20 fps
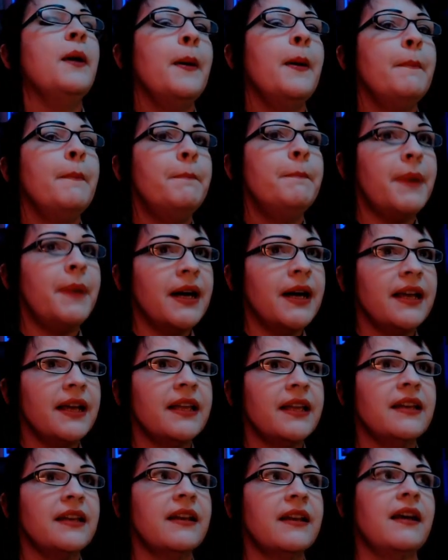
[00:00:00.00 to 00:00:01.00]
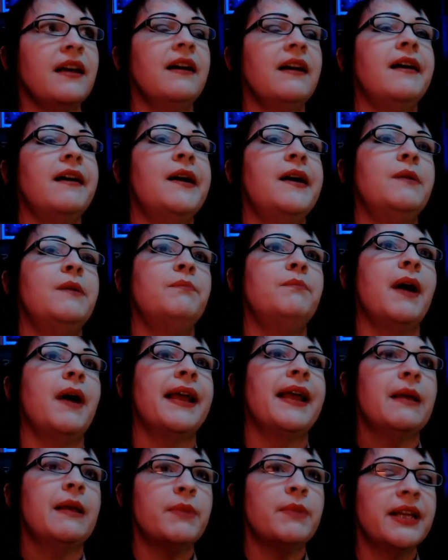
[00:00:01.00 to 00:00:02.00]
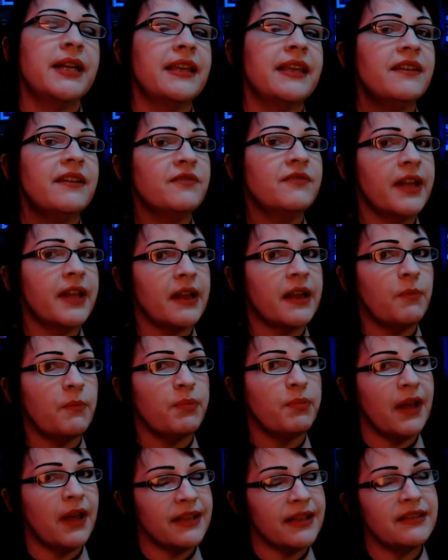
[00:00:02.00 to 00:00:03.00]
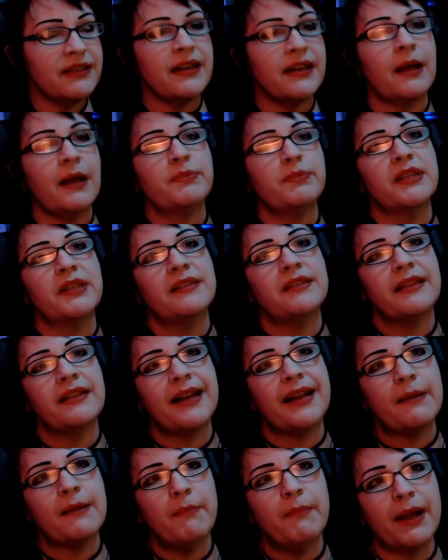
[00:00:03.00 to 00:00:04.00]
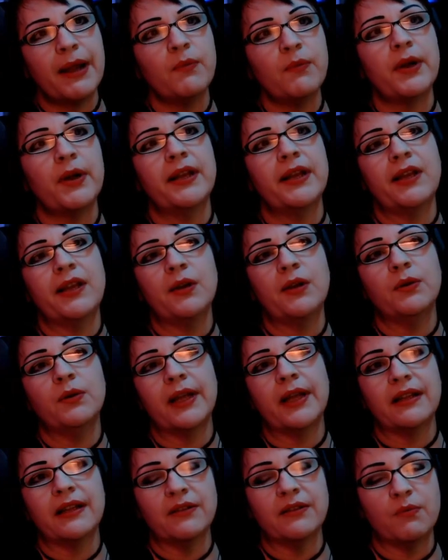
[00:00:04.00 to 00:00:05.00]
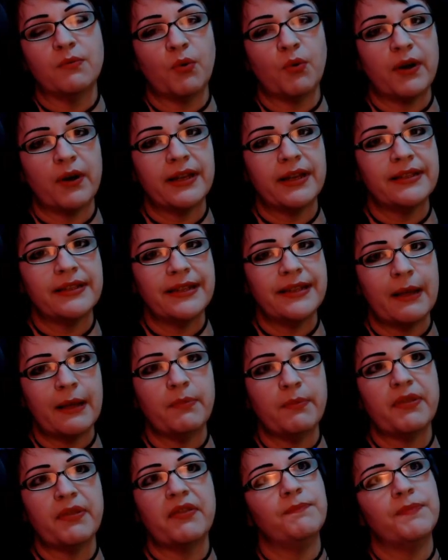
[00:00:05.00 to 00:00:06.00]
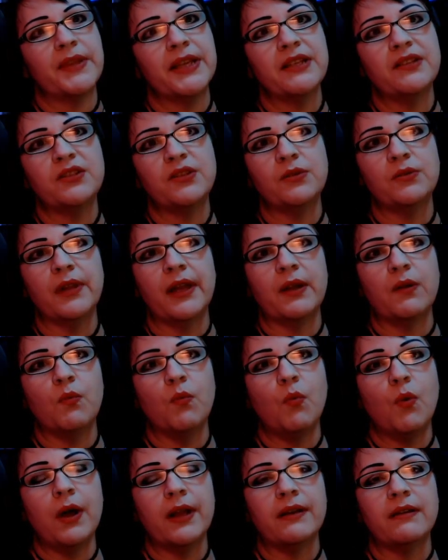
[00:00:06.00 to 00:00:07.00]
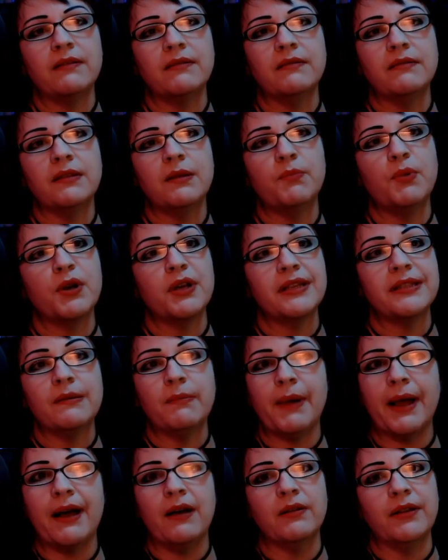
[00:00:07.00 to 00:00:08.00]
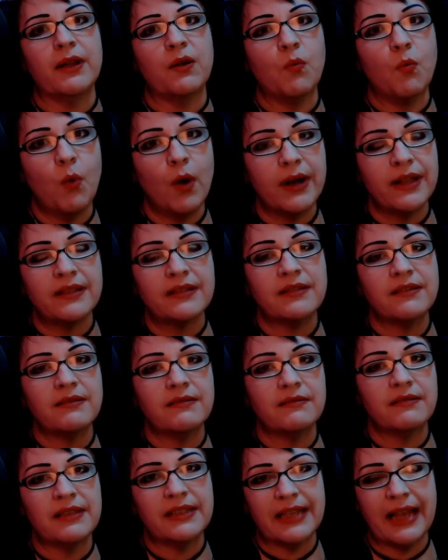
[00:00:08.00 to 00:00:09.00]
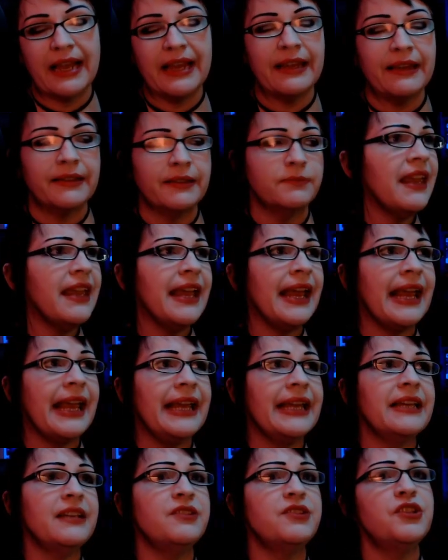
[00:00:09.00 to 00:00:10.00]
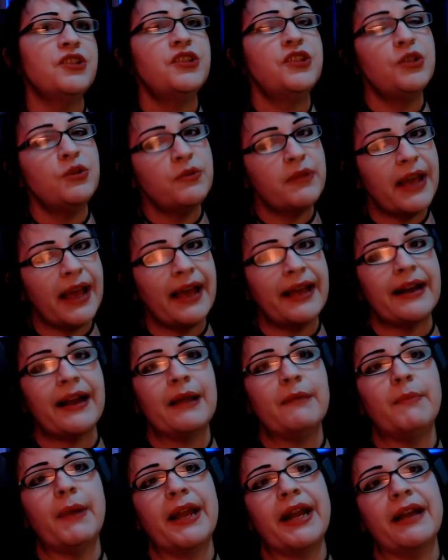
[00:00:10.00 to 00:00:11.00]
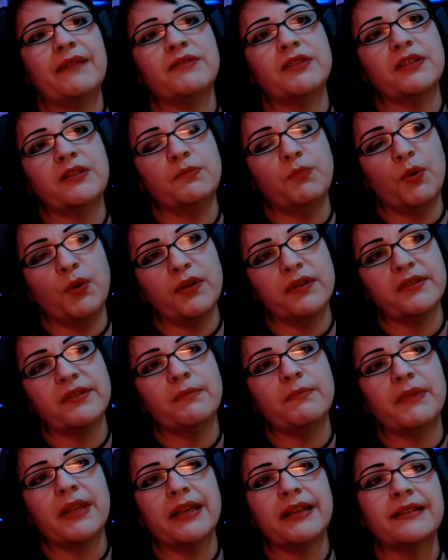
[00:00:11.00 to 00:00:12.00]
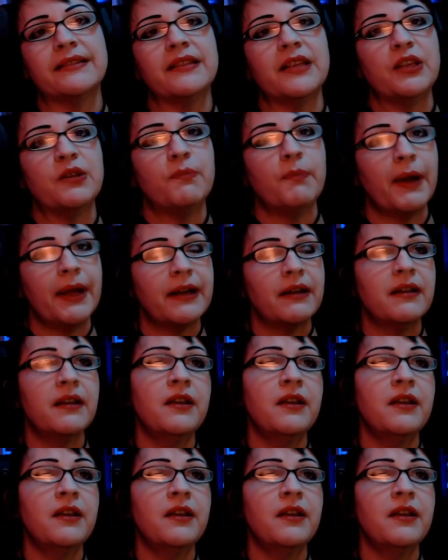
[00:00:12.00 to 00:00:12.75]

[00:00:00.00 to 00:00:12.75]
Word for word: but I am going to give like a plot synopsis, and then I might want to go like a little more in depth into like what the book is about, like what it's saying. And to do that, I might have to spoil some things that you might